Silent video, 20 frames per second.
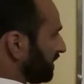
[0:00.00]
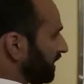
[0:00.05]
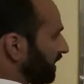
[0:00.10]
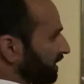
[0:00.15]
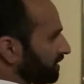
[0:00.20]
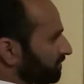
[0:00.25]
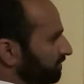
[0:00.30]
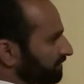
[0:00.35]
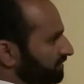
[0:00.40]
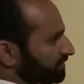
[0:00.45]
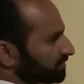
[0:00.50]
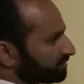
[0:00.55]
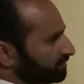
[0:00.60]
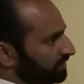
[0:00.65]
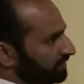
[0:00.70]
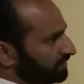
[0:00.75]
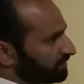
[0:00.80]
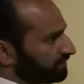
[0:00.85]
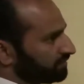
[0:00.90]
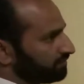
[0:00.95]
And what's
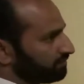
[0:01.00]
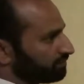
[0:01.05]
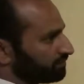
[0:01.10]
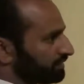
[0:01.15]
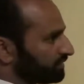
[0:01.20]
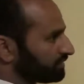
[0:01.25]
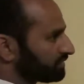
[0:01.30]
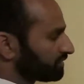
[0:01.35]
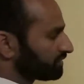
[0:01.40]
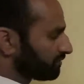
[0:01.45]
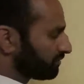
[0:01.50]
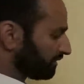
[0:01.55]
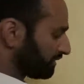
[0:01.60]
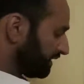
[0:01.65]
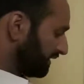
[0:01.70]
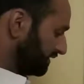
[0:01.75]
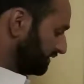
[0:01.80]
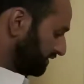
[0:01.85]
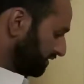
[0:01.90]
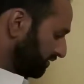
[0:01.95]
B? B is equal to
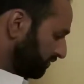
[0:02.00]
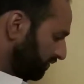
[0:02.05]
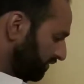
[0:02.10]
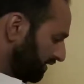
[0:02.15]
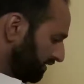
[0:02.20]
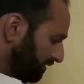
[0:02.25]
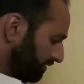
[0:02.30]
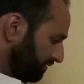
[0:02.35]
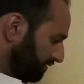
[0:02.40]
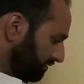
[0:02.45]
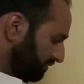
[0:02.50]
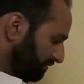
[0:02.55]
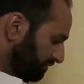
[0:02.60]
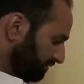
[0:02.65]
XAY.